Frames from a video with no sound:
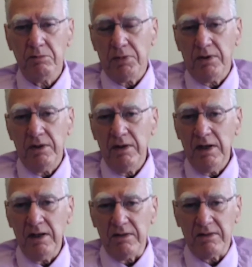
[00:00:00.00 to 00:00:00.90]
Pretty
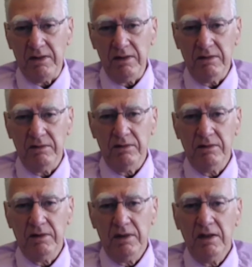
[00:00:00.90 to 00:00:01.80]
nice, huh?
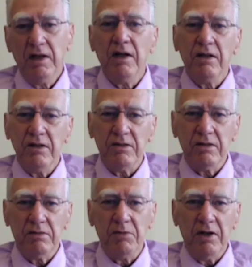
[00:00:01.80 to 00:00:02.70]
This
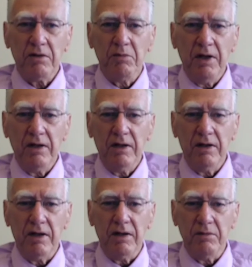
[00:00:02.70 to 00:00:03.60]
is Mark
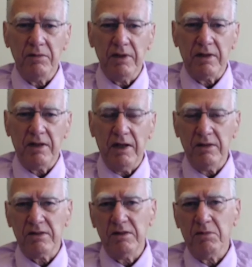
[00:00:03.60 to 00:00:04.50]
Manhart on
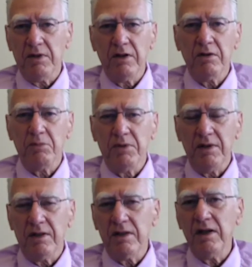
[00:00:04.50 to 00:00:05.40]
calcium
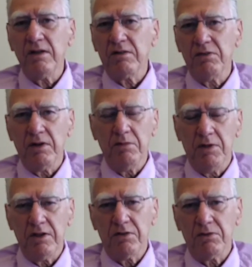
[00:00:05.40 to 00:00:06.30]
therapy. Thanks very
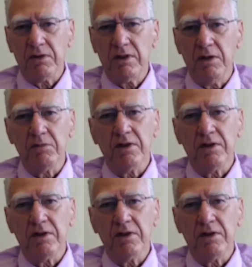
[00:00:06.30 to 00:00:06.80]
much for coming.